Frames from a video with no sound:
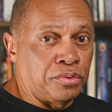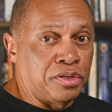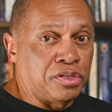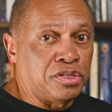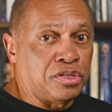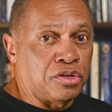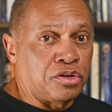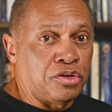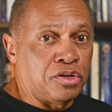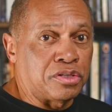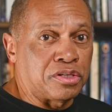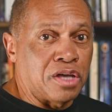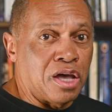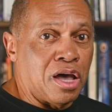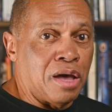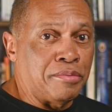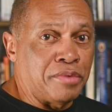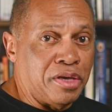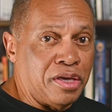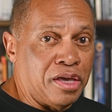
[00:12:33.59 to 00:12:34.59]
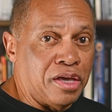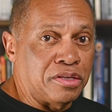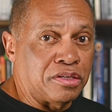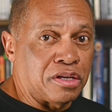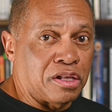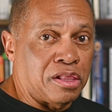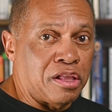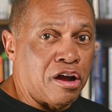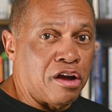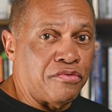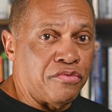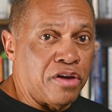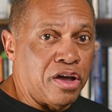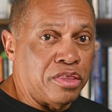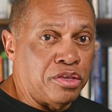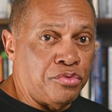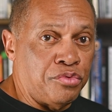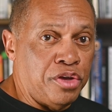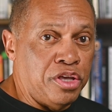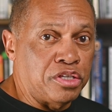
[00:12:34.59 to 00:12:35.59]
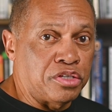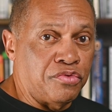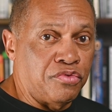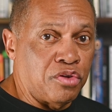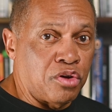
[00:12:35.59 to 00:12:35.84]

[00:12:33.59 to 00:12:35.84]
This is a good time, again, to clarify the reason